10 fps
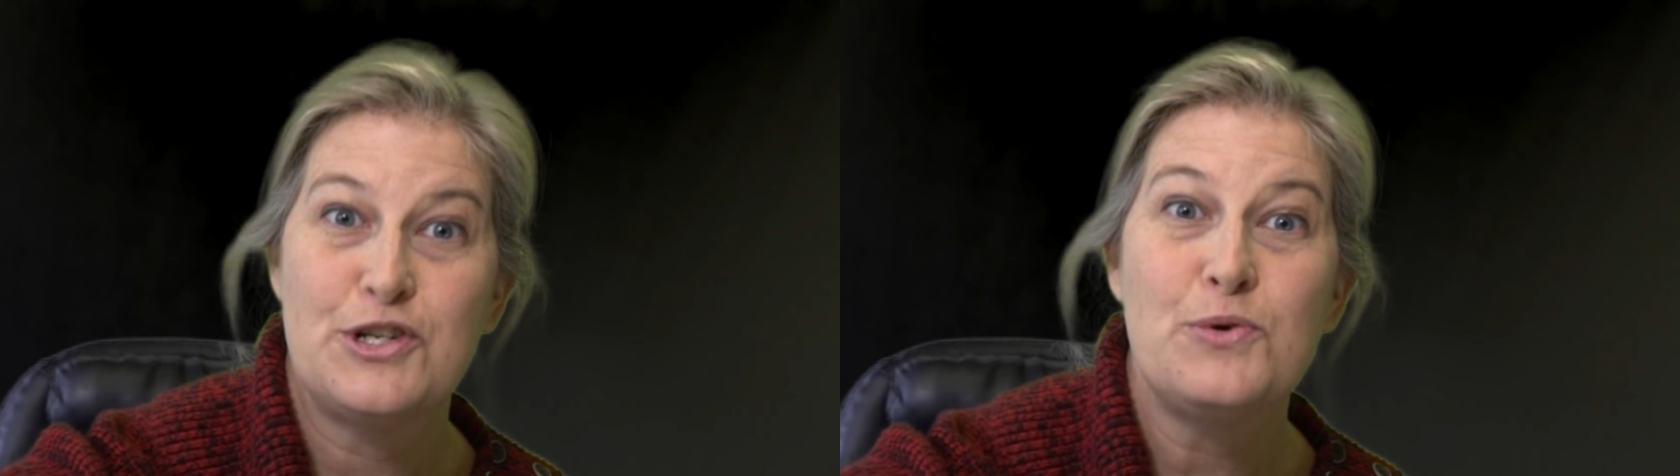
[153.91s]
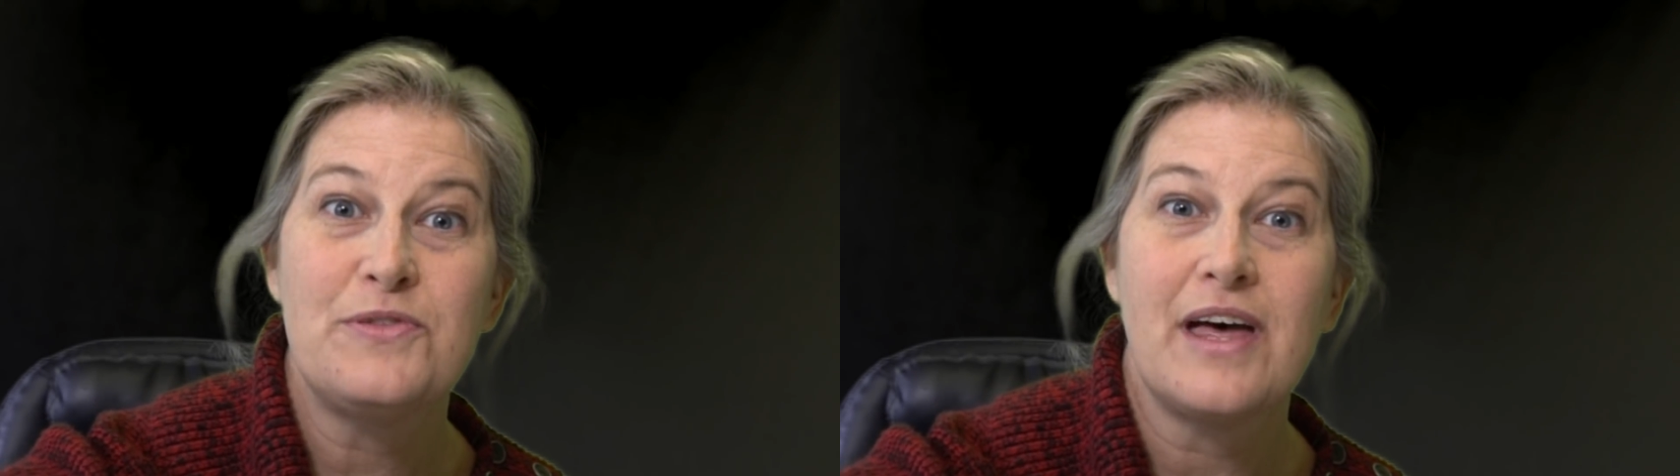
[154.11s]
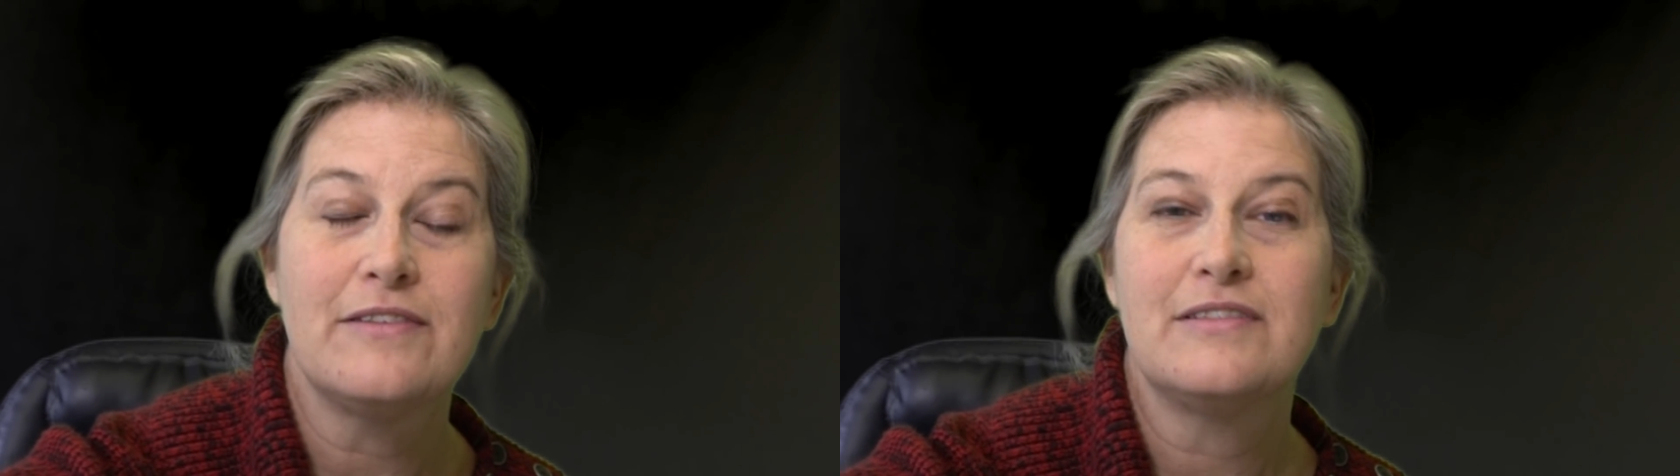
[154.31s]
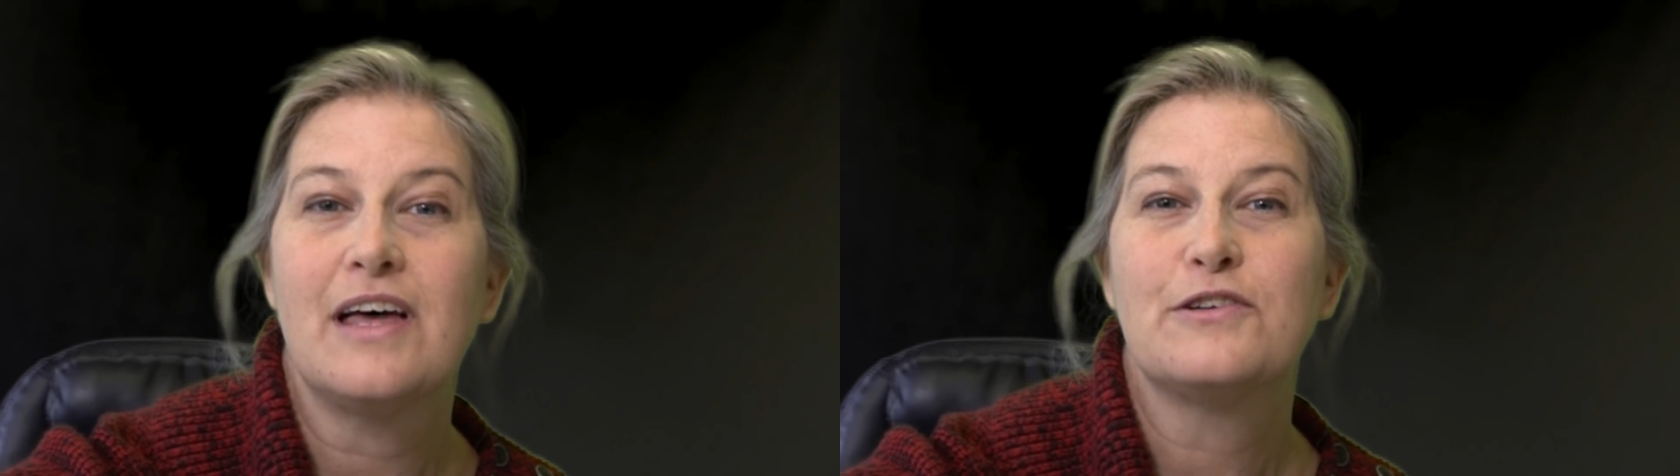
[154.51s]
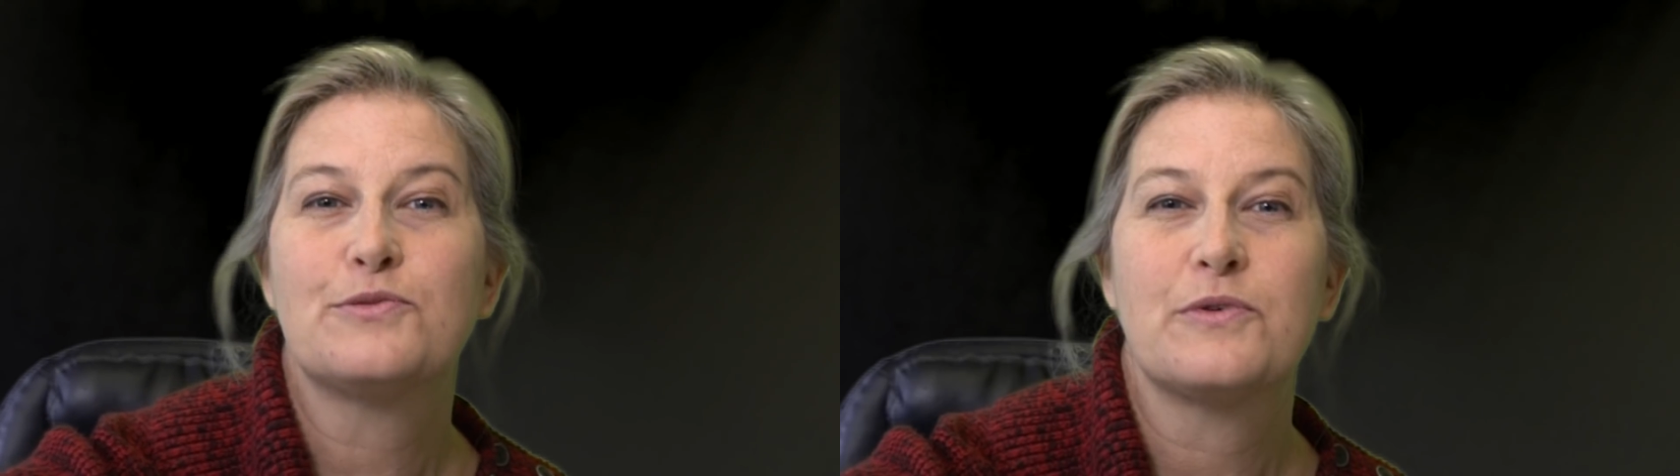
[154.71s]

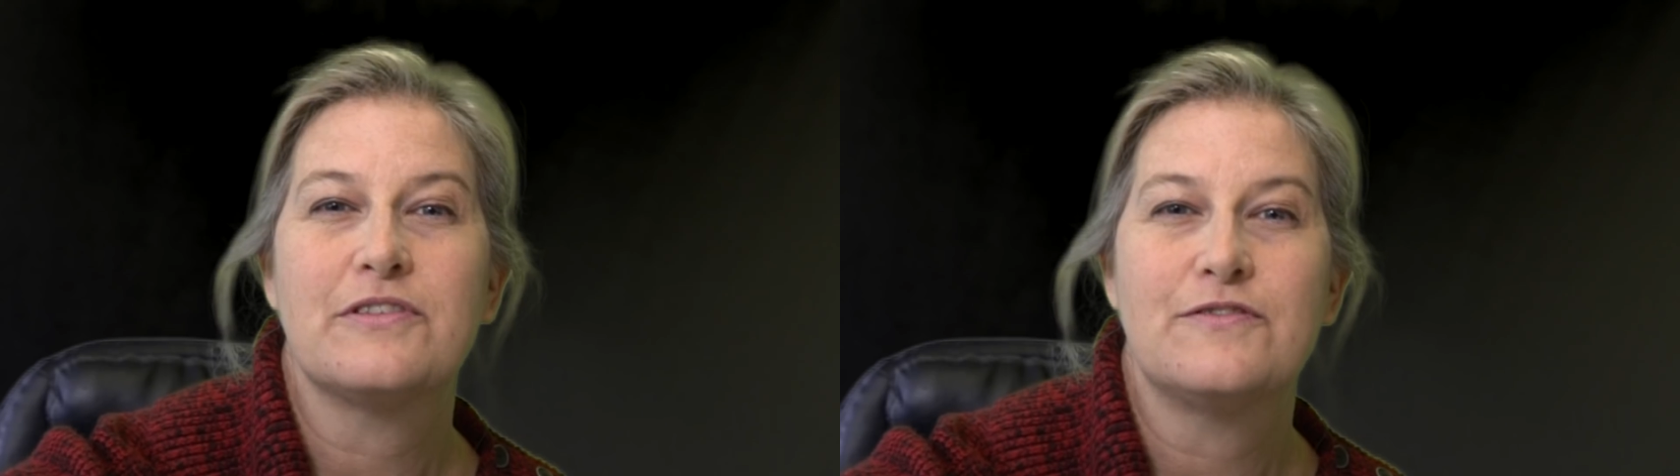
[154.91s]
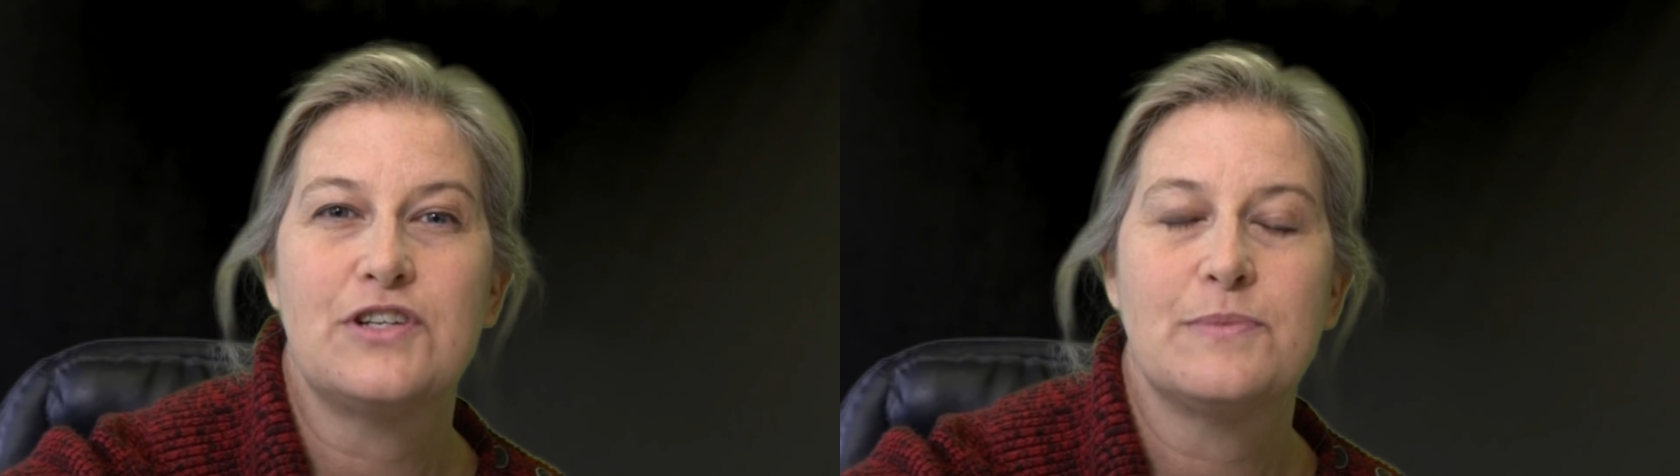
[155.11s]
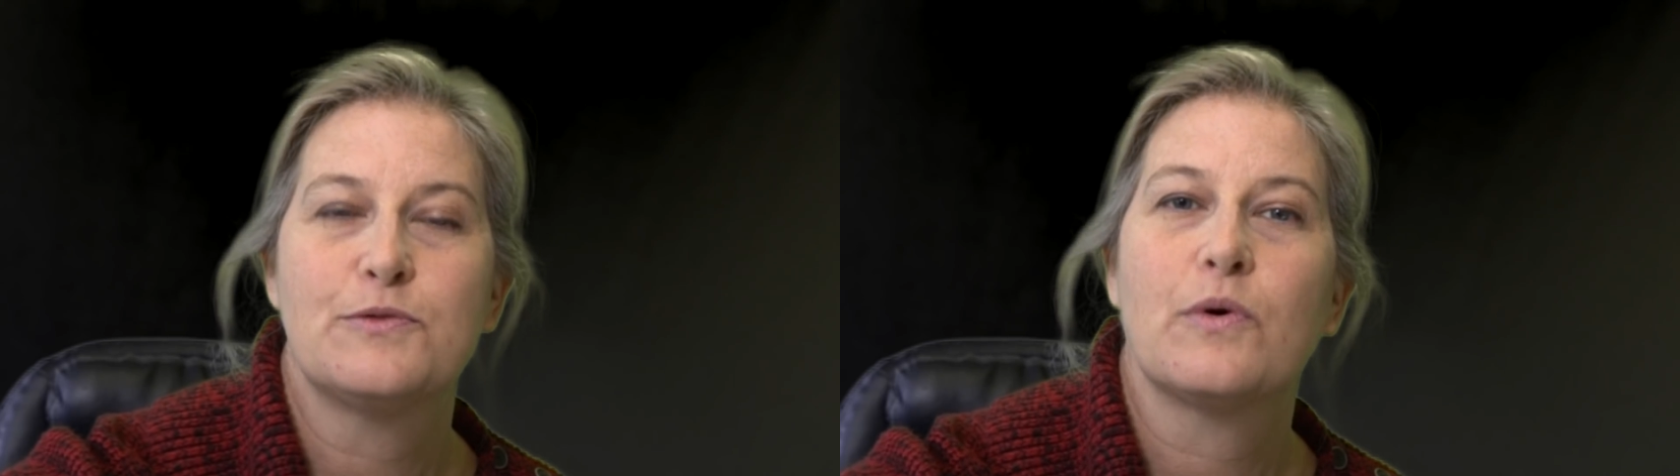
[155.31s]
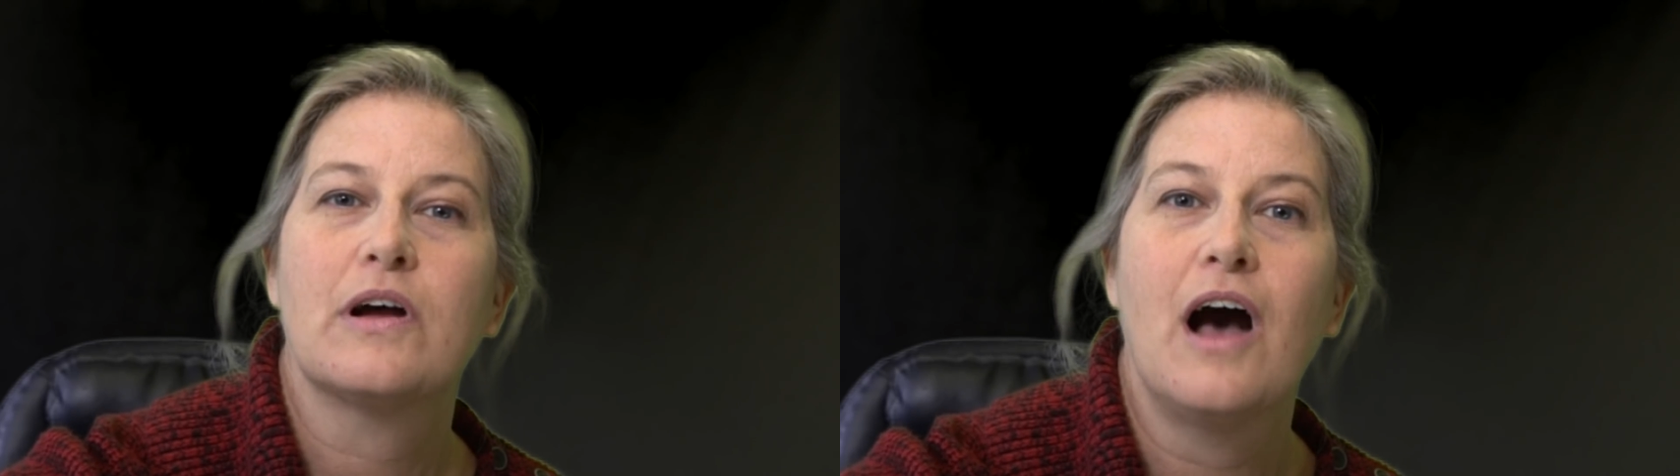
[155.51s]
$2,000 worth of chips were